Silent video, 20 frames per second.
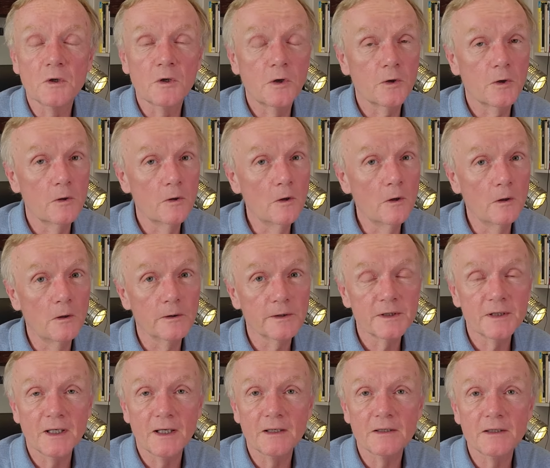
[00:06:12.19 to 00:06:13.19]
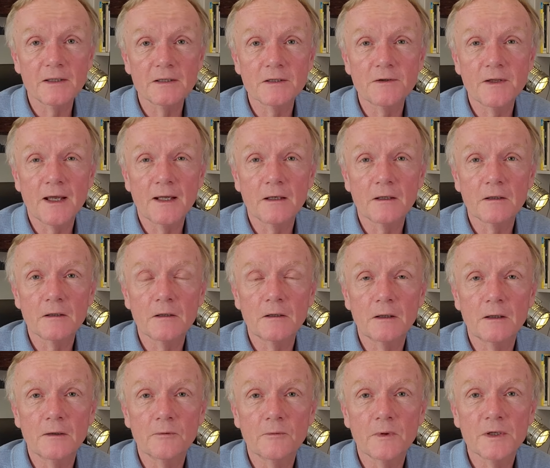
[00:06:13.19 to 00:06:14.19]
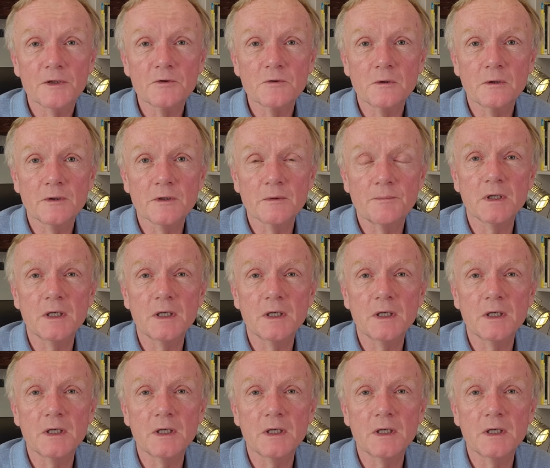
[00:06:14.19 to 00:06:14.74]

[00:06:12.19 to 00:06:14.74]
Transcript: could not get into the a la carte restaurant.